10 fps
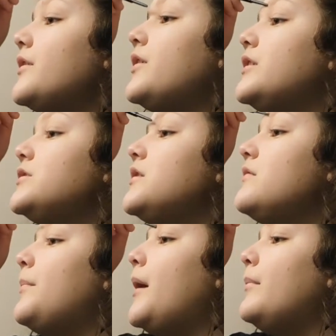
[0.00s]
the Christian
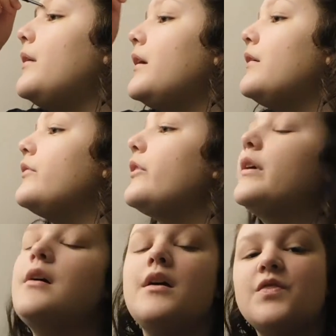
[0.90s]
Republicans.
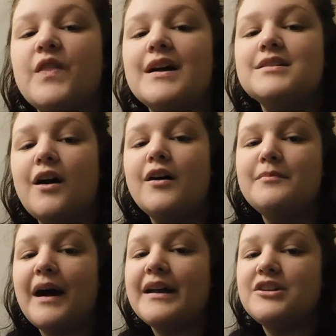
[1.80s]
Like, that's on
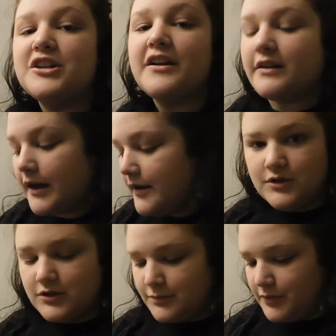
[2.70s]
my agenda.
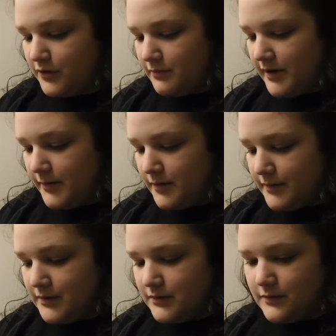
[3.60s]
I just broke my eyebrow
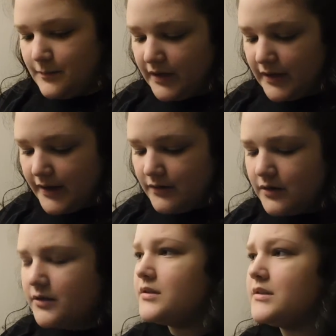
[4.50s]
pencil. Like, I
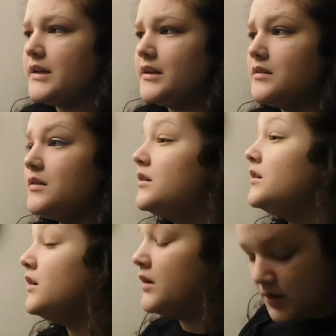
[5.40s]
don't understand
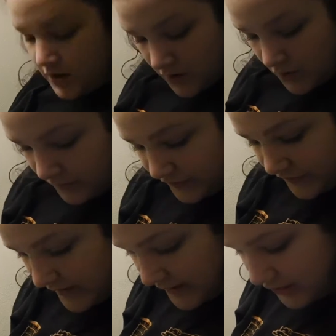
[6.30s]
what the